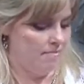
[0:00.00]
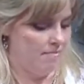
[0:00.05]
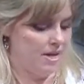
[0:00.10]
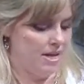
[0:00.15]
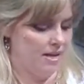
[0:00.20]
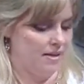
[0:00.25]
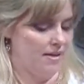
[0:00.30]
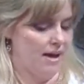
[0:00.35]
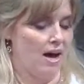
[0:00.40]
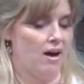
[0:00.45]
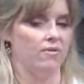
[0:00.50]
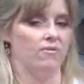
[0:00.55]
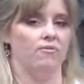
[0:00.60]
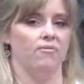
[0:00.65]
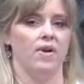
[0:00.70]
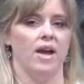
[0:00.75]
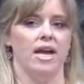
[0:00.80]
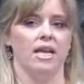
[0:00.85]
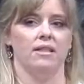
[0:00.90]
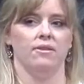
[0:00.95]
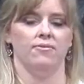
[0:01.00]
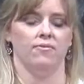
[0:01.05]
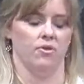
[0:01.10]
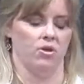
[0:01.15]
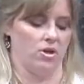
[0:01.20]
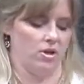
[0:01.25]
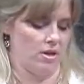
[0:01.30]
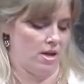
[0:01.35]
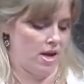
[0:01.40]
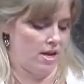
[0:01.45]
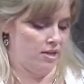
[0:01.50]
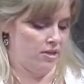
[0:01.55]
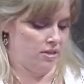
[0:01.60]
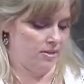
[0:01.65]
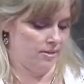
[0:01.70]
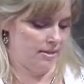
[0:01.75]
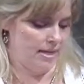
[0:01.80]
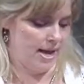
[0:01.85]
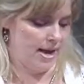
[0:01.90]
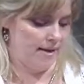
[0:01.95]
Be thou faithful
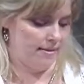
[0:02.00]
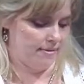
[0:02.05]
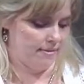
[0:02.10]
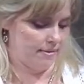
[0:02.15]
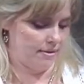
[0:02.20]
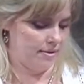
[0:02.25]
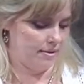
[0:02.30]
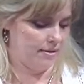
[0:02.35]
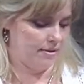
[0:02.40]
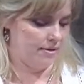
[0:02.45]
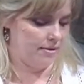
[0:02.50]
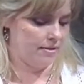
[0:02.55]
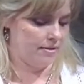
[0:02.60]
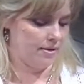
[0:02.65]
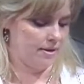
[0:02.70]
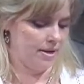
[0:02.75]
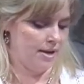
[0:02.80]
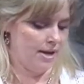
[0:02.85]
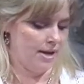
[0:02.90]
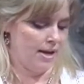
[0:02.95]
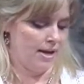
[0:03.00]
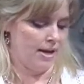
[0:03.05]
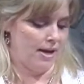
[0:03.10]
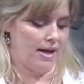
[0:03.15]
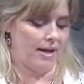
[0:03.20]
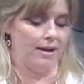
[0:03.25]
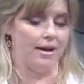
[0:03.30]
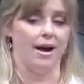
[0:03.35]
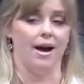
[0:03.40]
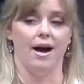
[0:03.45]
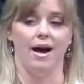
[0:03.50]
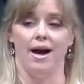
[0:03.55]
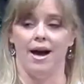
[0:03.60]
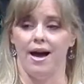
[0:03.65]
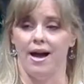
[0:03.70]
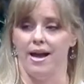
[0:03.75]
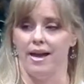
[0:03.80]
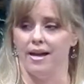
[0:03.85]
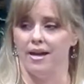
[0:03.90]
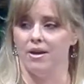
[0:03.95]
unto death, and
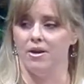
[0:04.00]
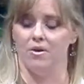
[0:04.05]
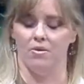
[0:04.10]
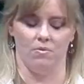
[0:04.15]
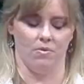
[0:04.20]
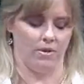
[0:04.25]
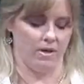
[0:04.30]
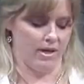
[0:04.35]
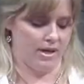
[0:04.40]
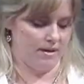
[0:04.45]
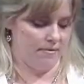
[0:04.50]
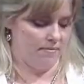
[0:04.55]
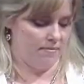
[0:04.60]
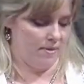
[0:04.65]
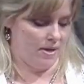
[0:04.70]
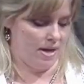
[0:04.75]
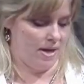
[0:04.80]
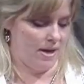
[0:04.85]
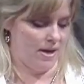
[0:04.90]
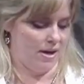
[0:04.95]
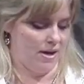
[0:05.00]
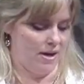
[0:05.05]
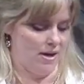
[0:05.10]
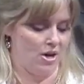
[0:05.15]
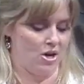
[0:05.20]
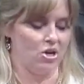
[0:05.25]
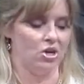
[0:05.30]
I will give thee a